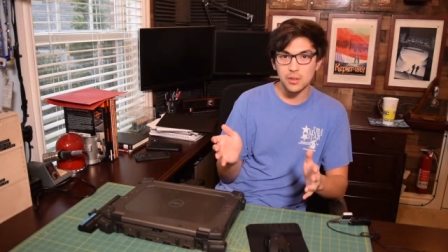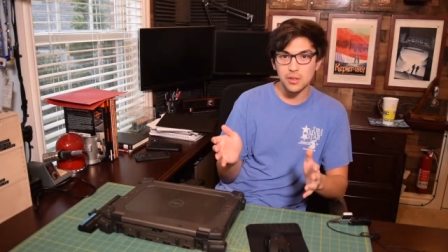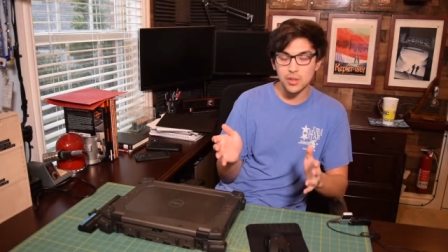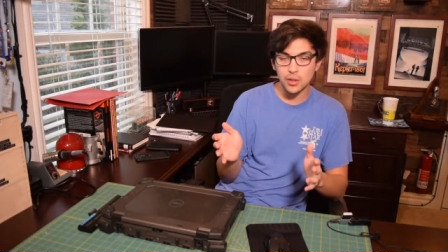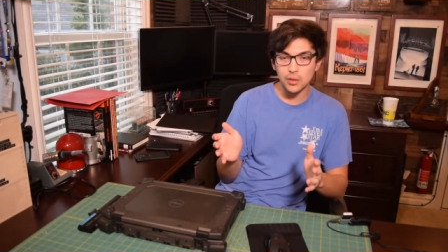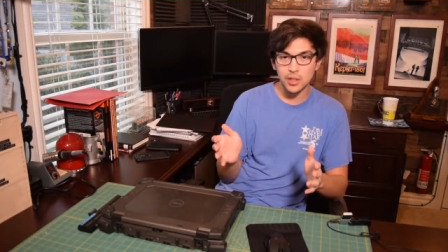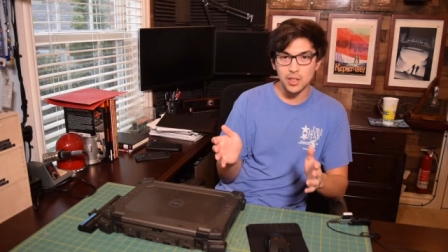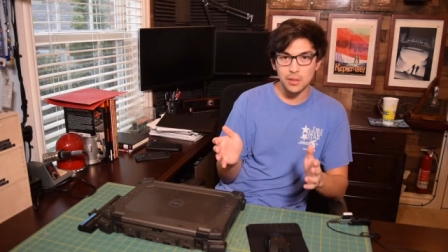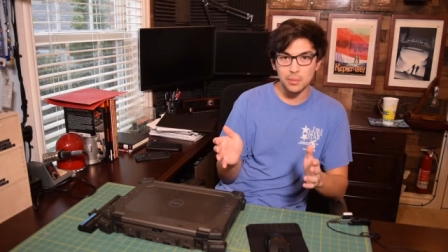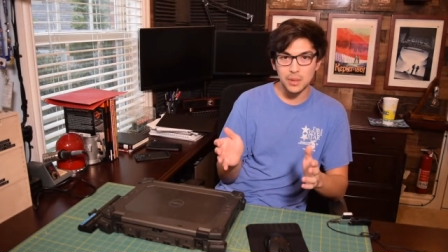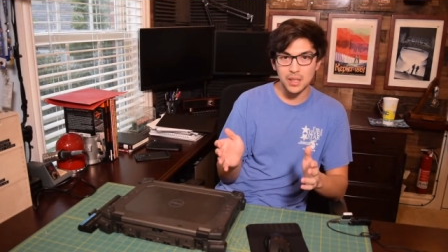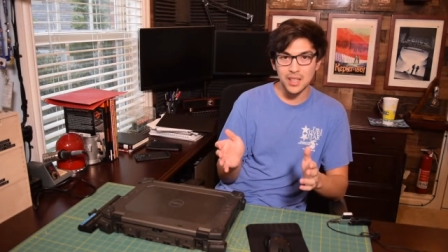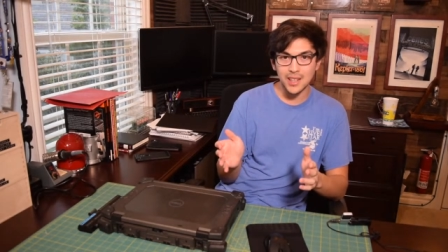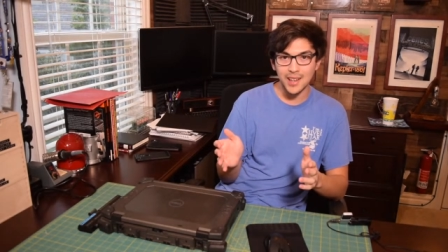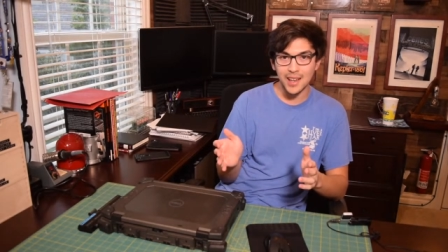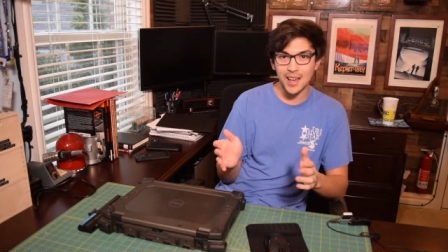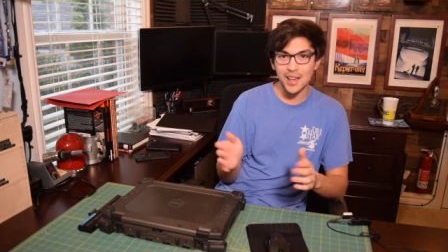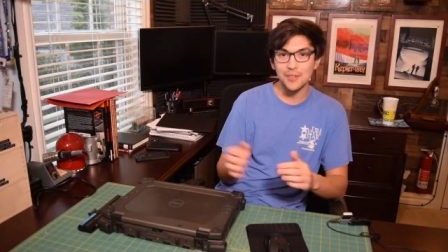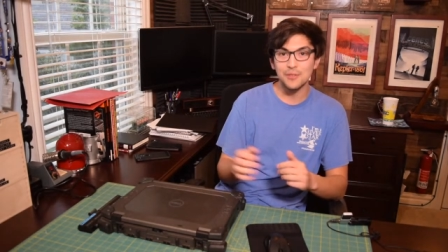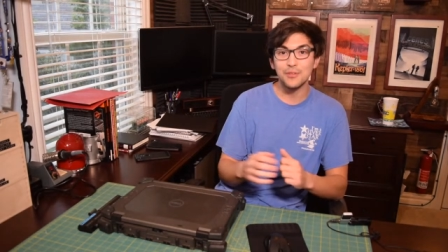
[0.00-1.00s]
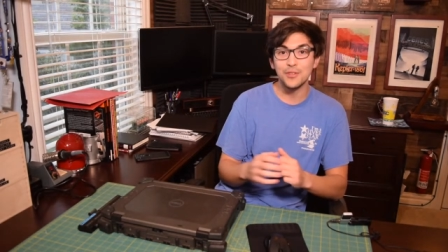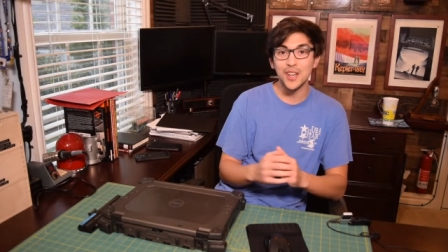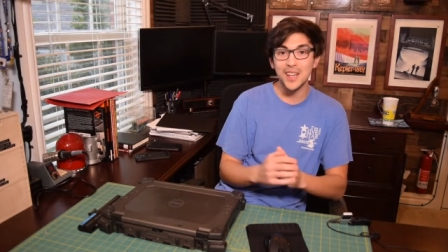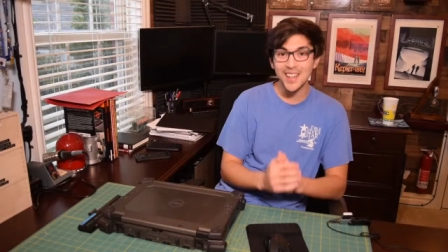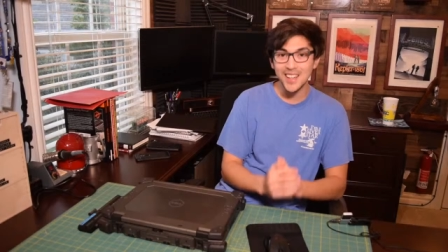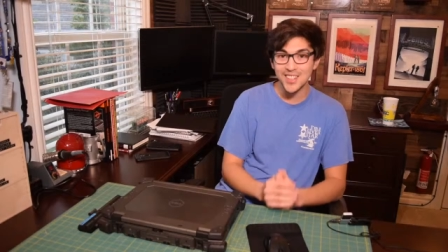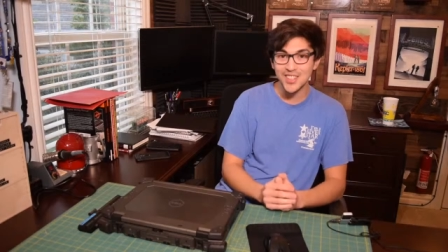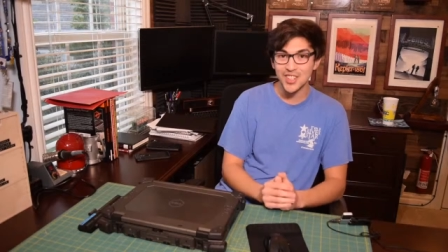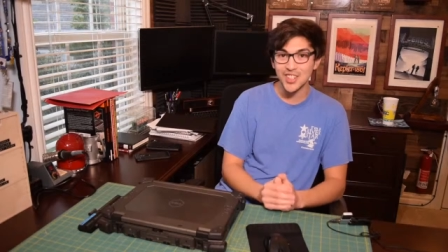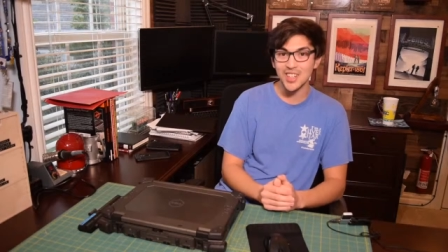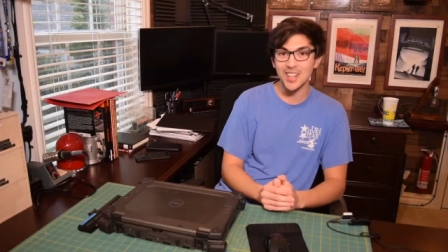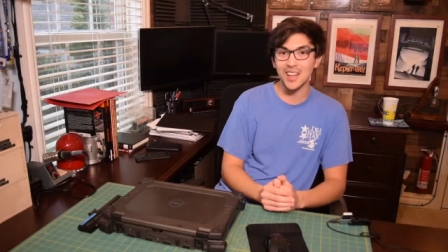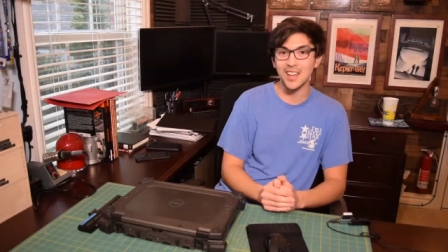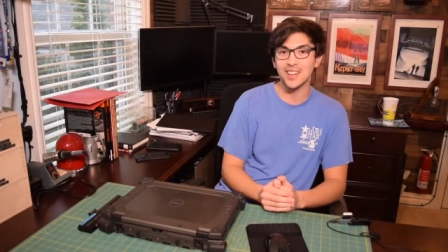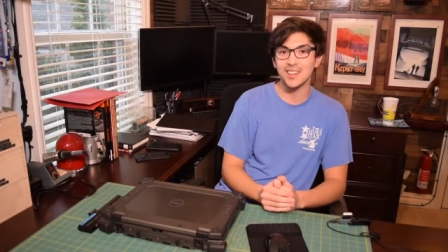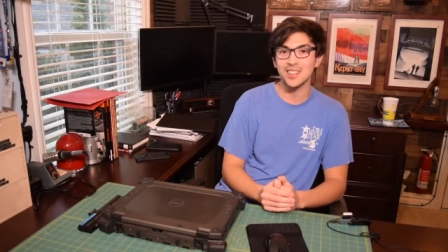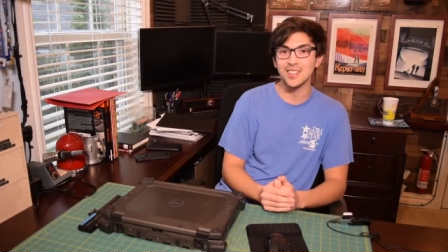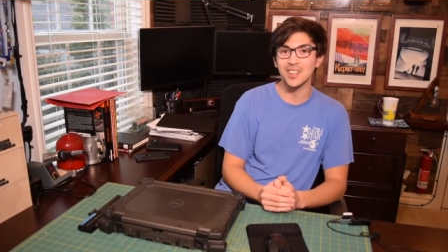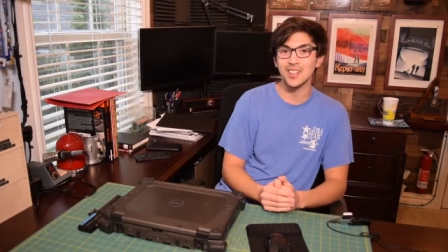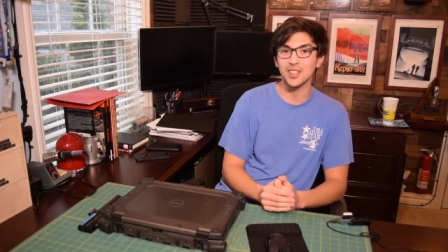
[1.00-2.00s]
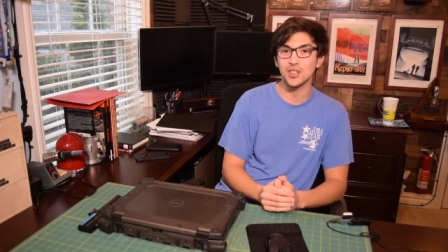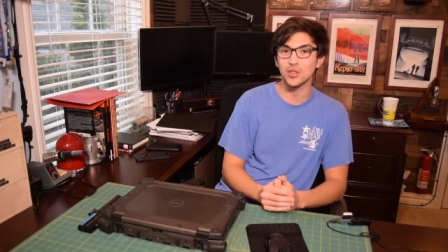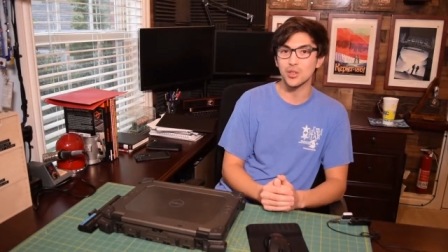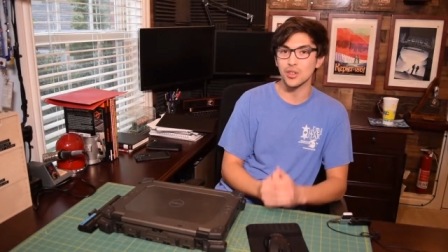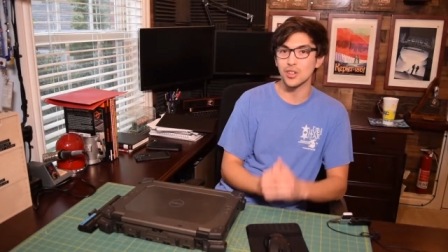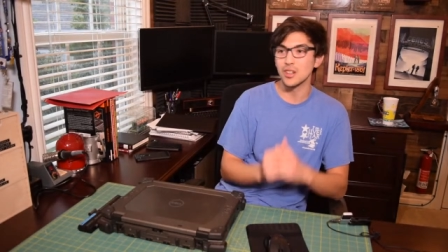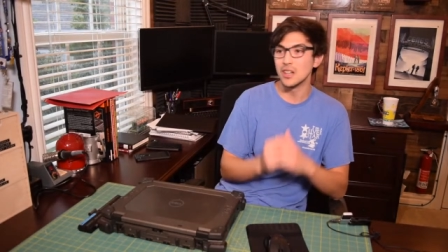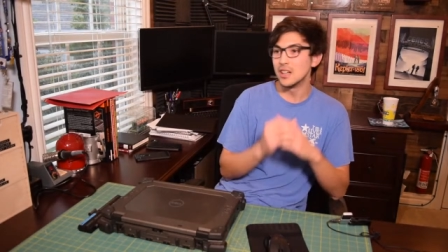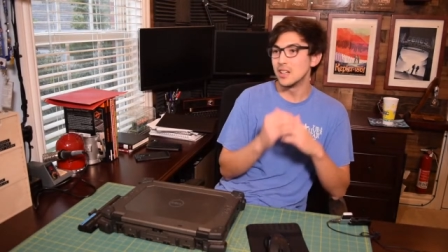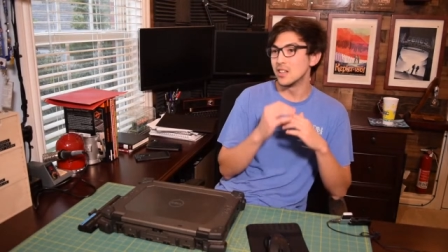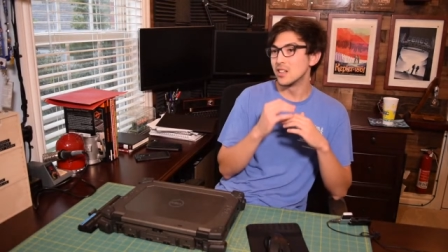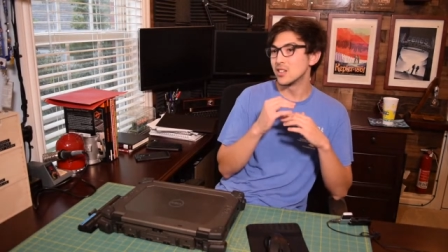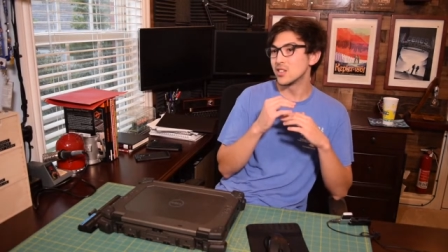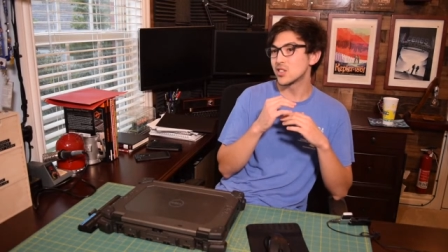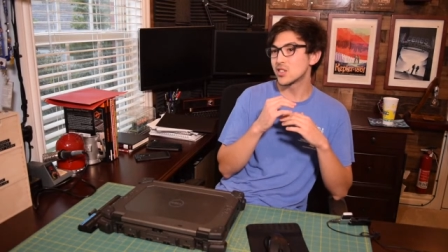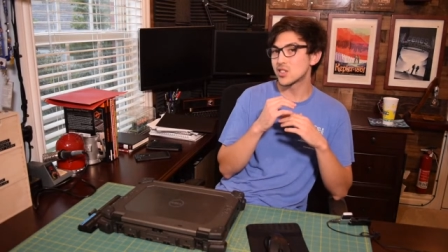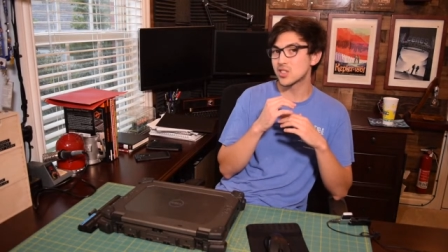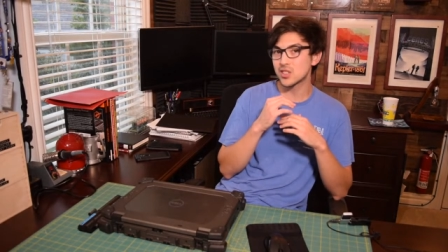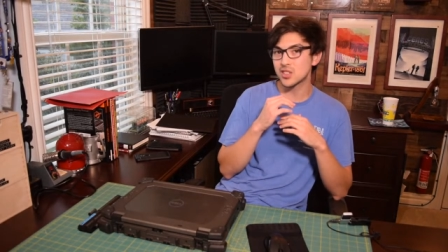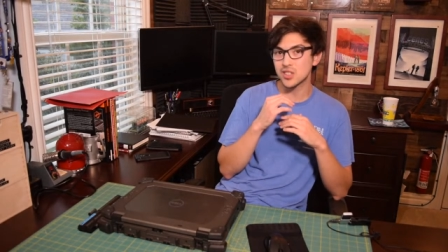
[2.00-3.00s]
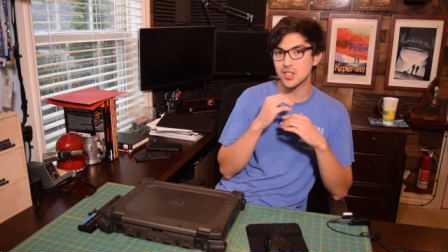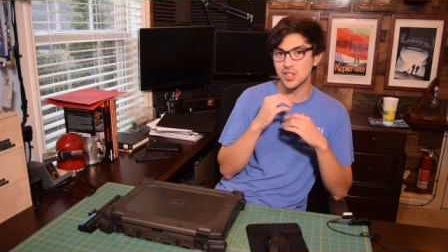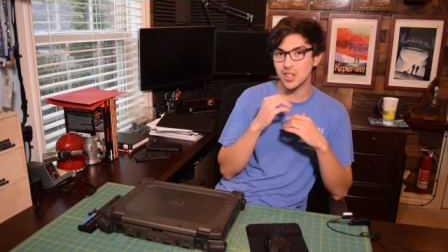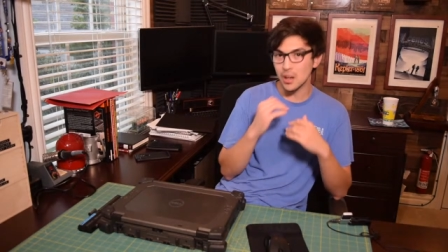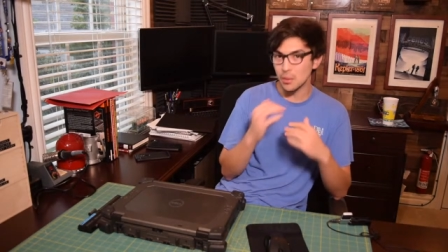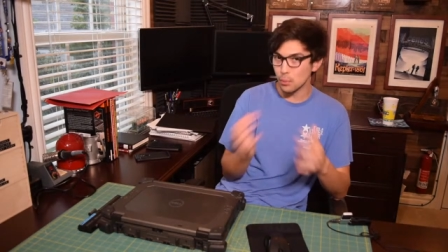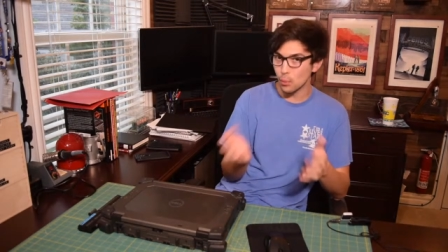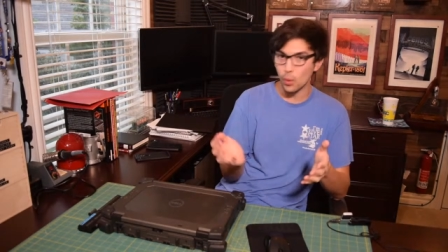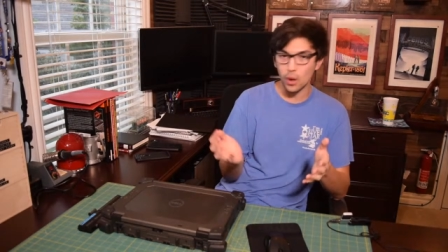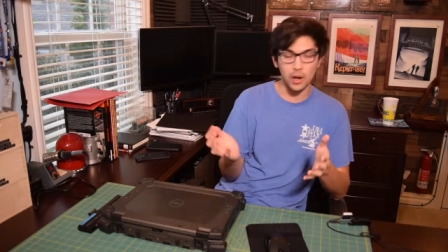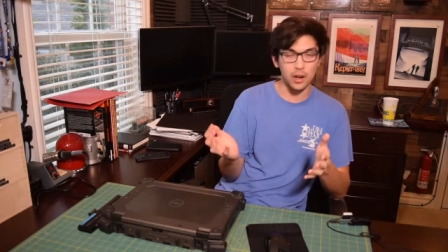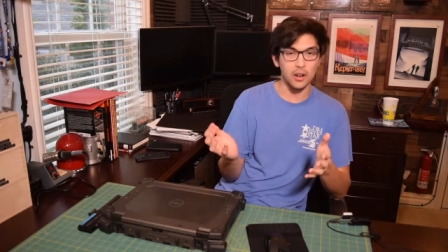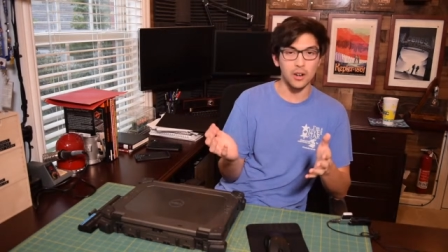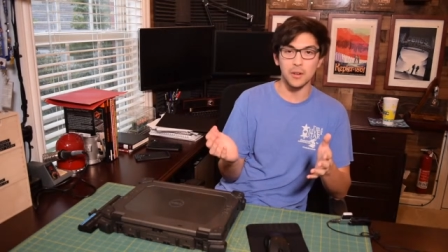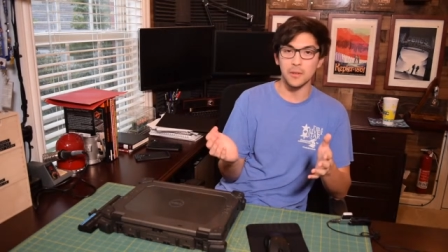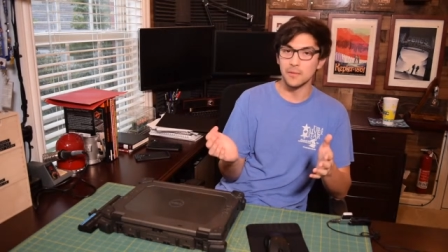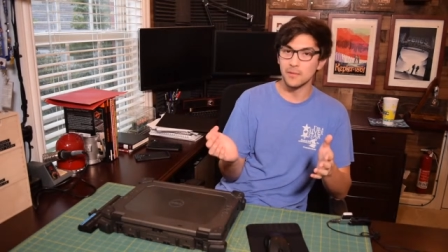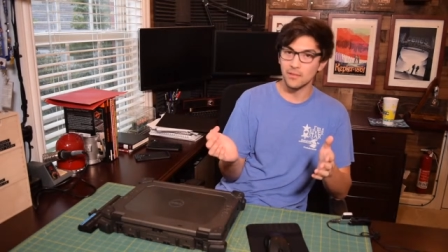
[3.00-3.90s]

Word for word: is going to be a VGA connector somewhere